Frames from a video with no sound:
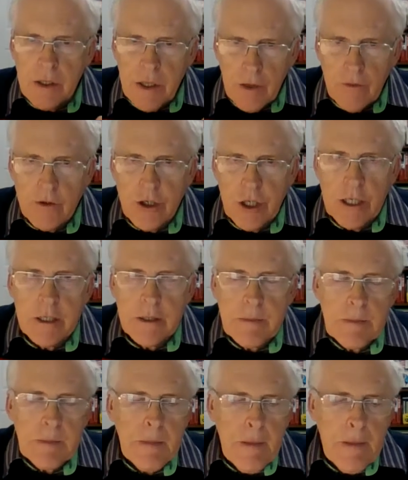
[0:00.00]
cover sheet,
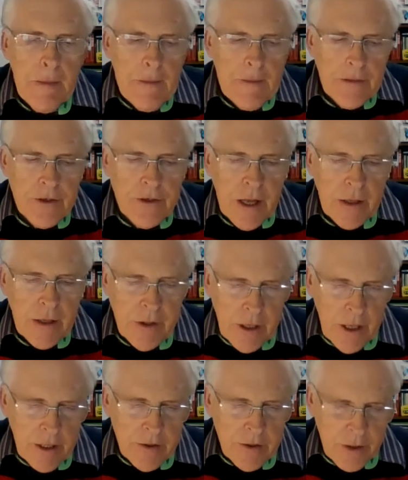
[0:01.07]

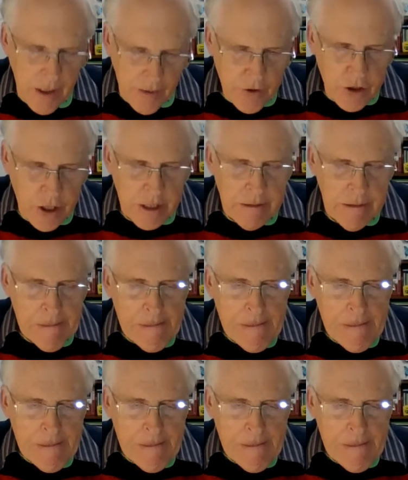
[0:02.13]
standardized cover sheet.